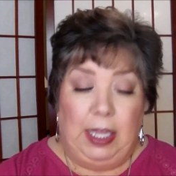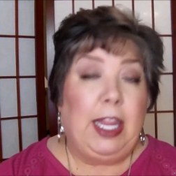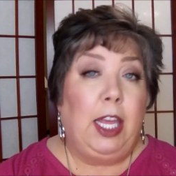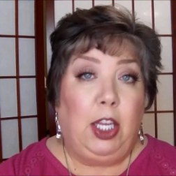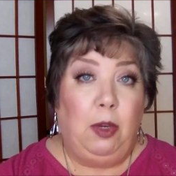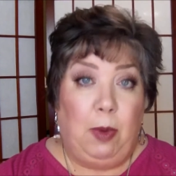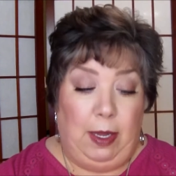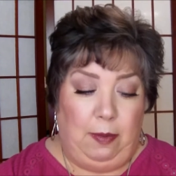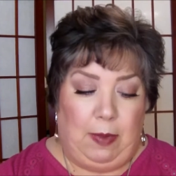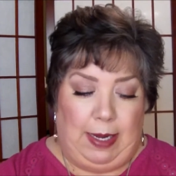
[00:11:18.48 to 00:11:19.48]
thank you,
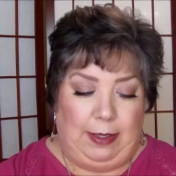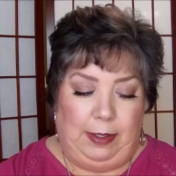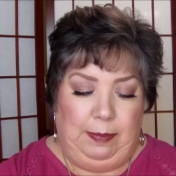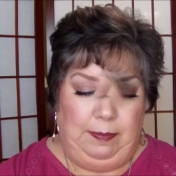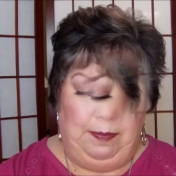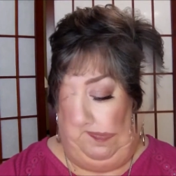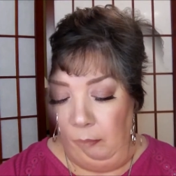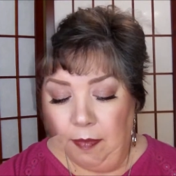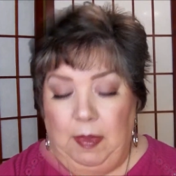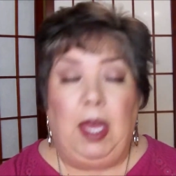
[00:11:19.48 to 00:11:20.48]
Wet n Wild.
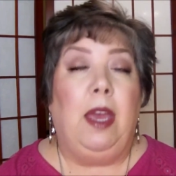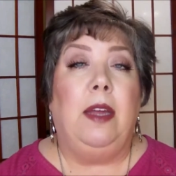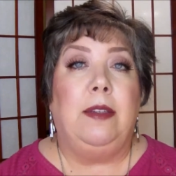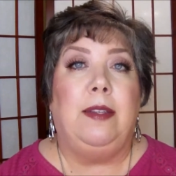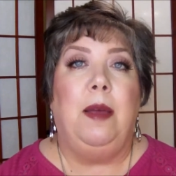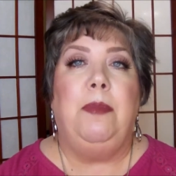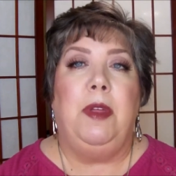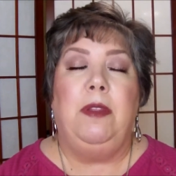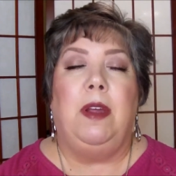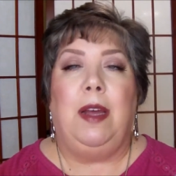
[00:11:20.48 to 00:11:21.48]
And
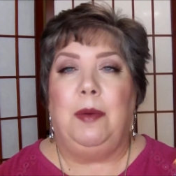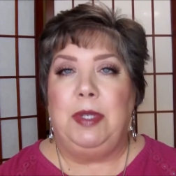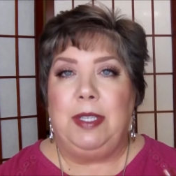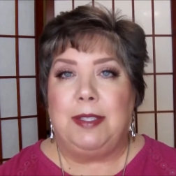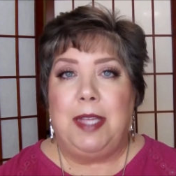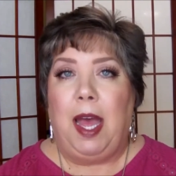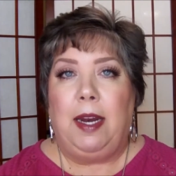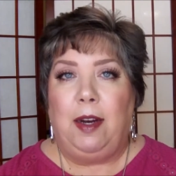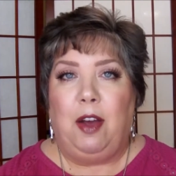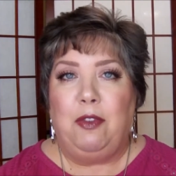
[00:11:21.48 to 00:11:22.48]
something that I was
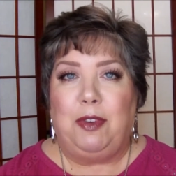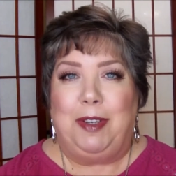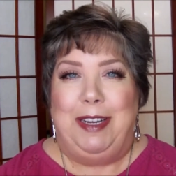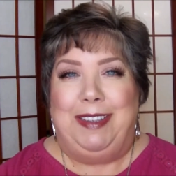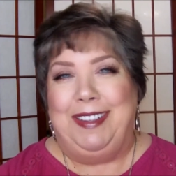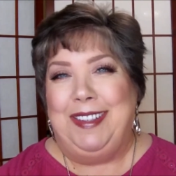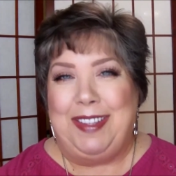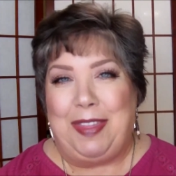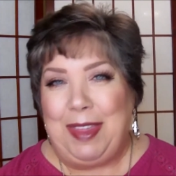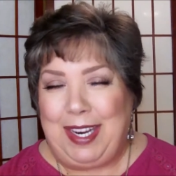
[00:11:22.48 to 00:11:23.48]
excited over
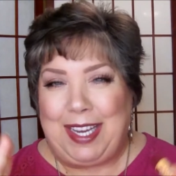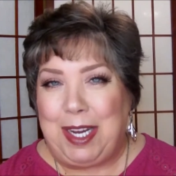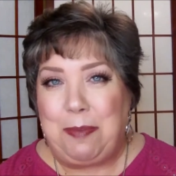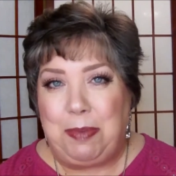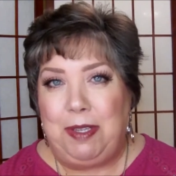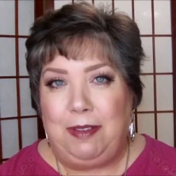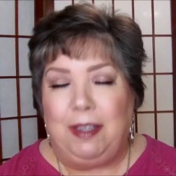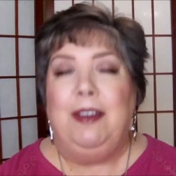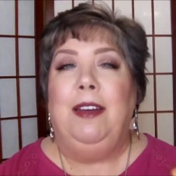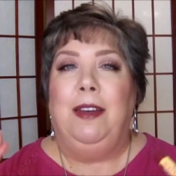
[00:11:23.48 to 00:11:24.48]
that happened
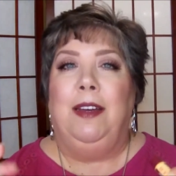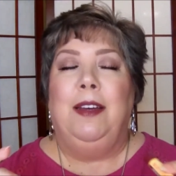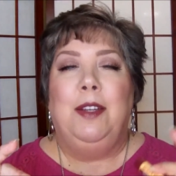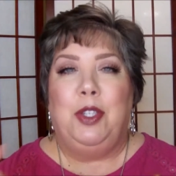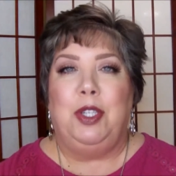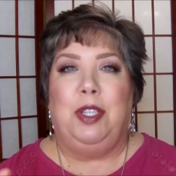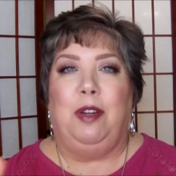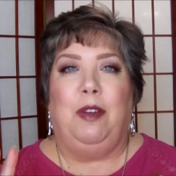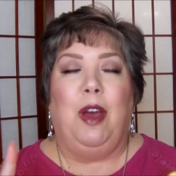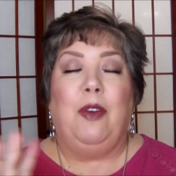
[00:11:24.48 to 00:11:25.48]
just
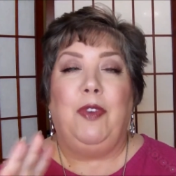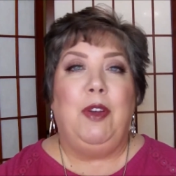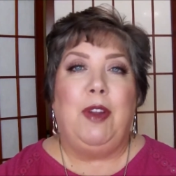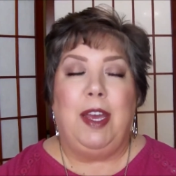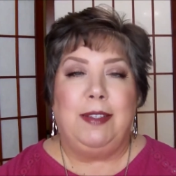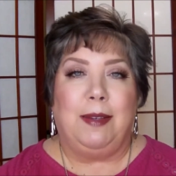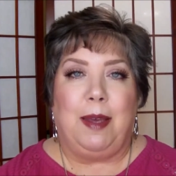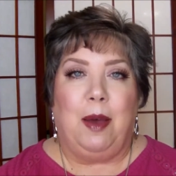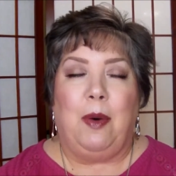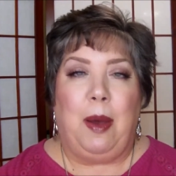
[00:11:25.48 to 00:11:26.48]
a few days
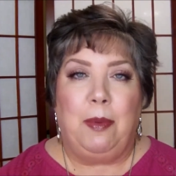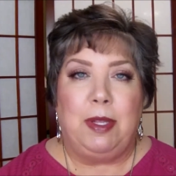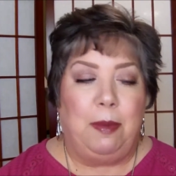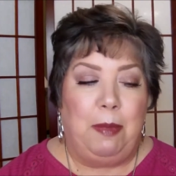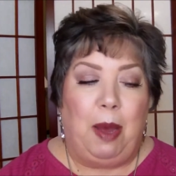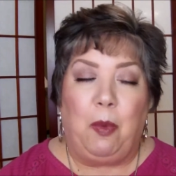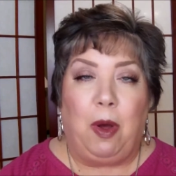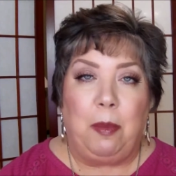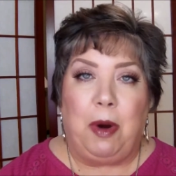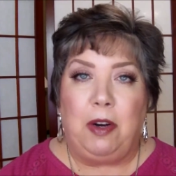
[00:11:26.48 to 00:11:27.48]
ago. I was at my
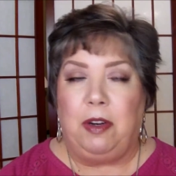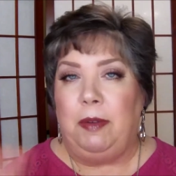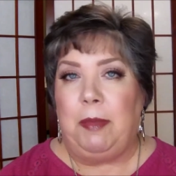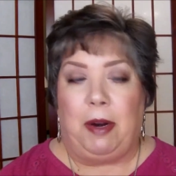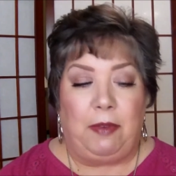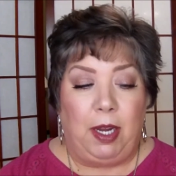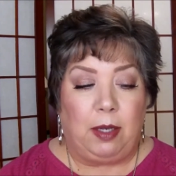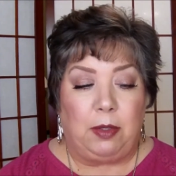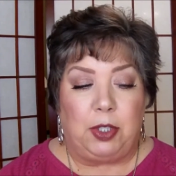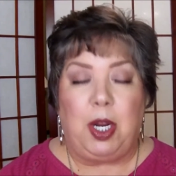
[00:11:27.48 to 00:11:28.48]
Walmart doing my
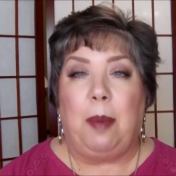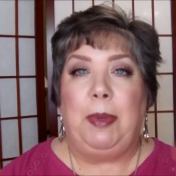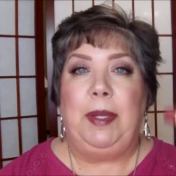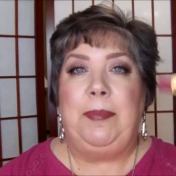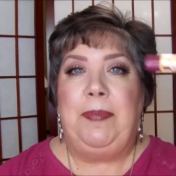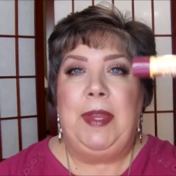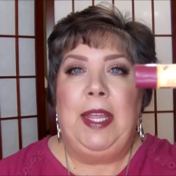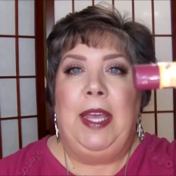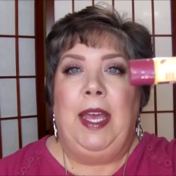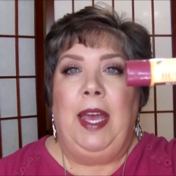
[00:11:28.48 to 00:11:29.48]
regular shopping,
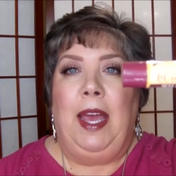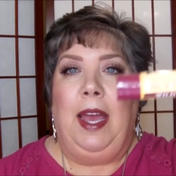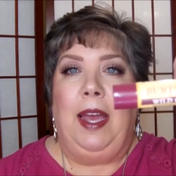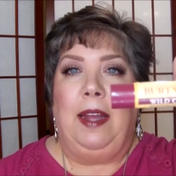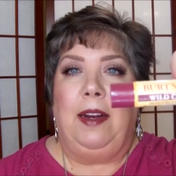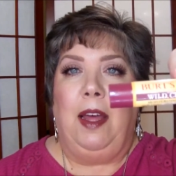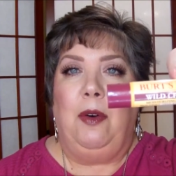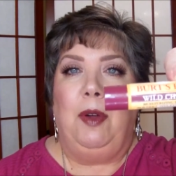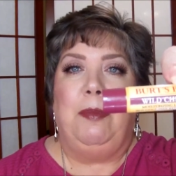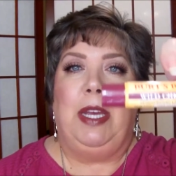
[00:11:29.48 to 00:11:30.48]
and
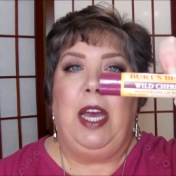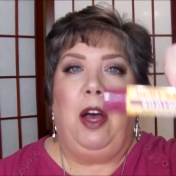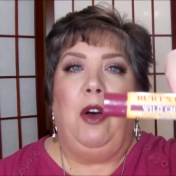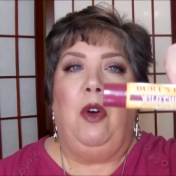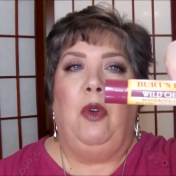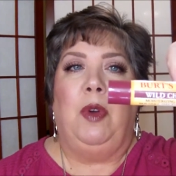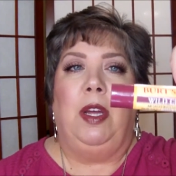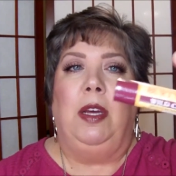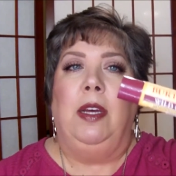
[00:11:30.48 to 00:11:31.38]
lo and behold,